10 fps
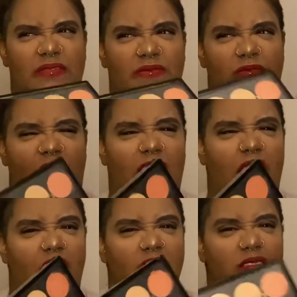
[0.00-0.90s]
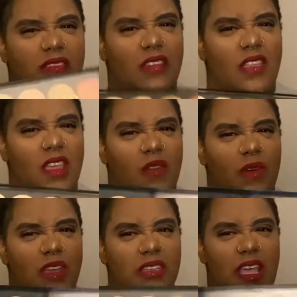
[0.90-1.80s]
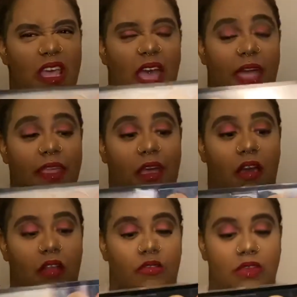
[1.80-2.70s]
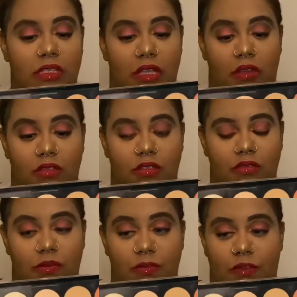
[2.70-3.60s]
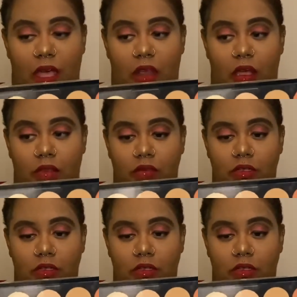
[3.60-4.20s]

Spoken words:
$5, I think it was. I think I caught it on sale too. It was $5.